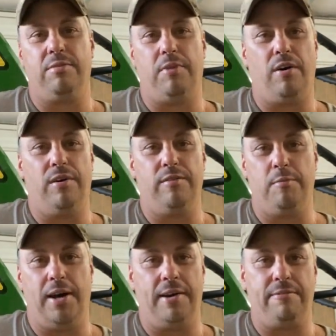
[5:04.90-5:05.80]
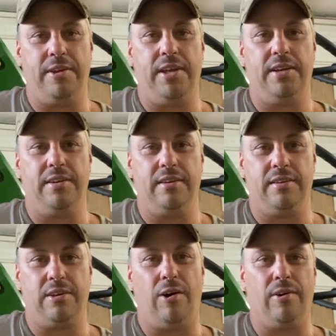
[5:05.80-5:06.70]
from all over buying feed
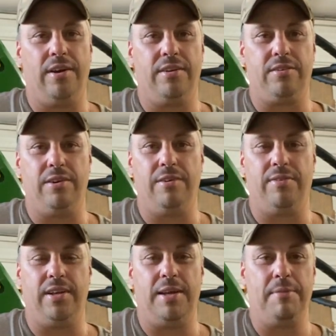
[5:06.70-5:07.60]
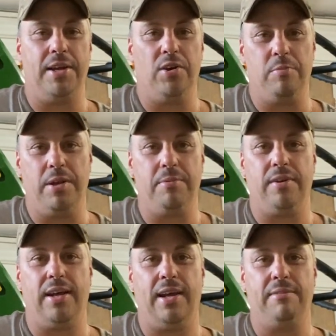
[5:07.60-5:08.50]
and talking and stuff, and they may know
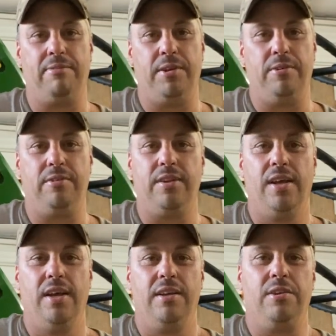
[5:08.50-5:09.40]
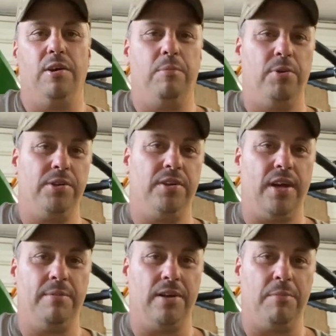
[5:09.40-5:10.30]
people that have fields. So putting your
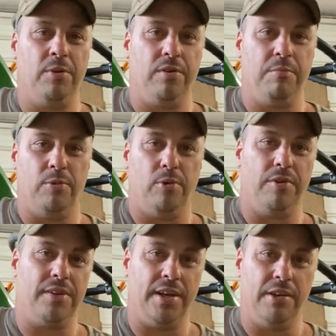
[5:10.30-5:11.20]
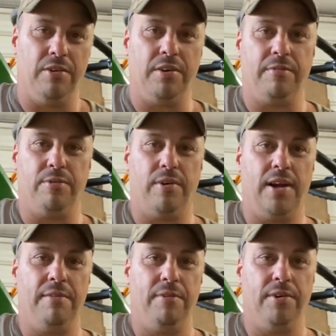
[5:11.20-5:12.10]
name on that bulletin board saying you're looking for
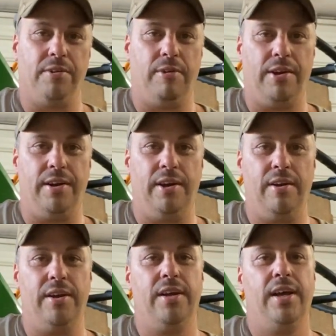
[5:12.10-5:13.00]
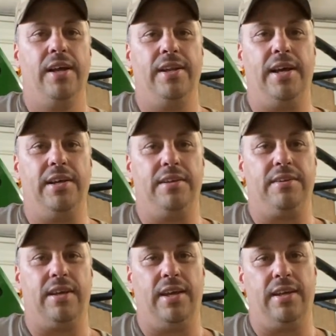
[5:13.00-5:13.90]
hay fields around the area, that
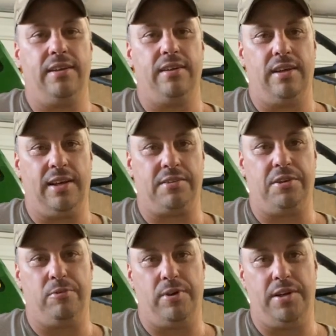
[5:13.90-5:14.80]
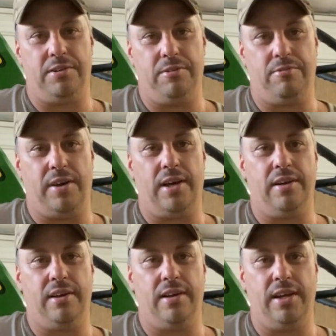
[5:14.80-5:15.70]
is a excellent way to
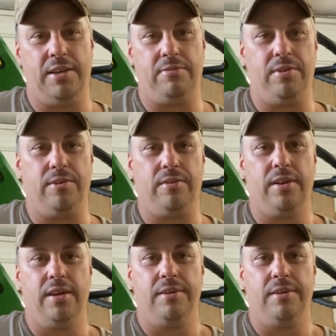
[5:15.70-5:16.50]
find a hay field.